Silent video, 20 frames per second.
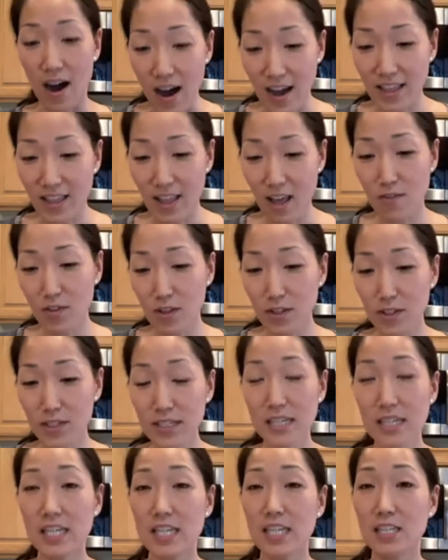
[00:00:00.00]
eye
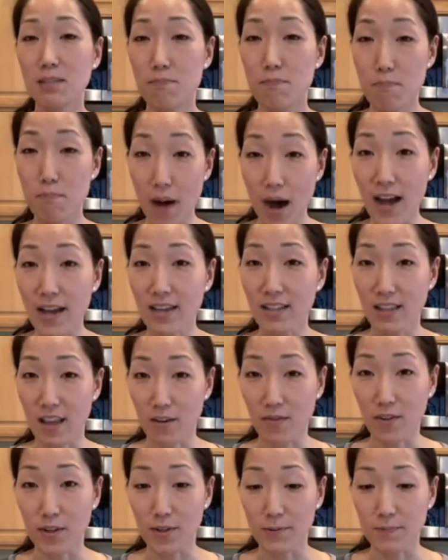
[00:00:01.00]
level is buy
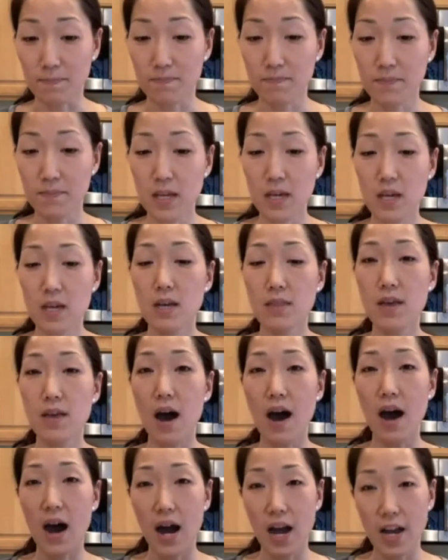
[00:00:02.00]
level.
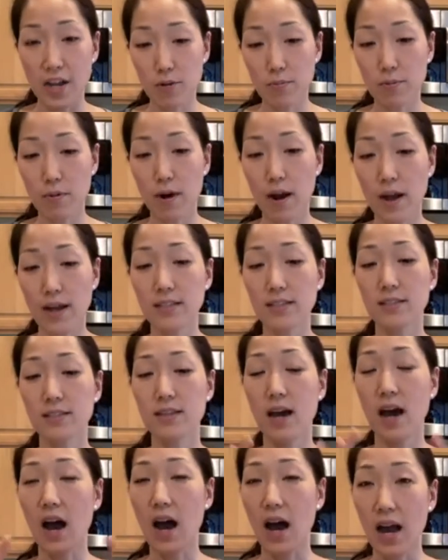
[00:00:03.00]
The higher
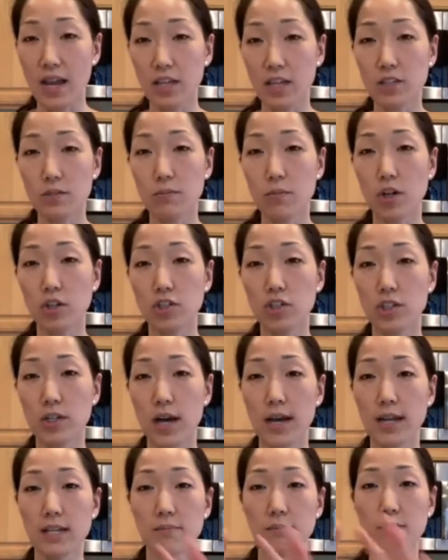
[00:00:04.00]
priced, highest
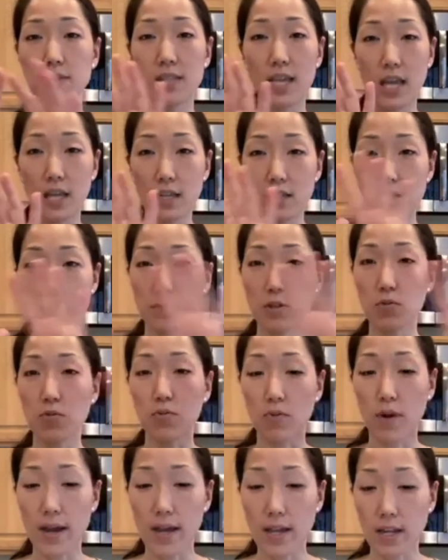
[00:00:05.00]
margin items tend to be
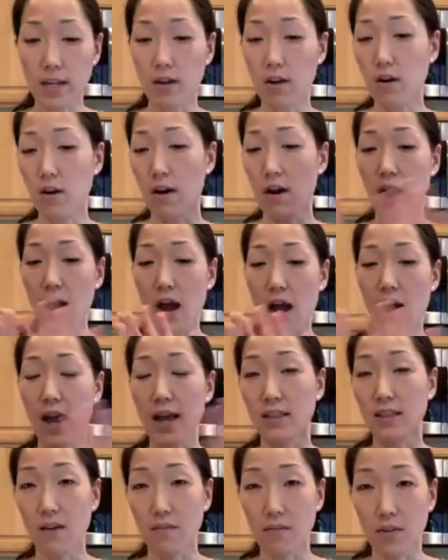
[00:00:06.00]
right in our
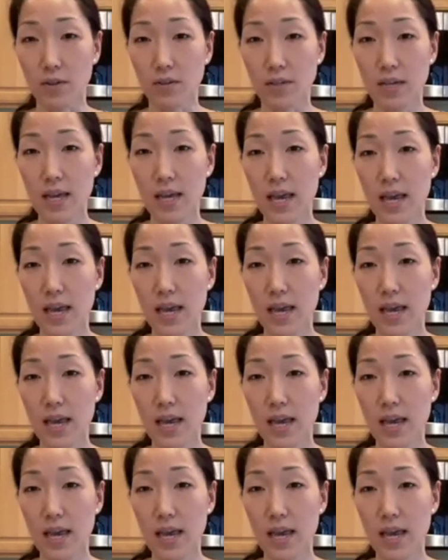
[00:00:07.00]
eye level.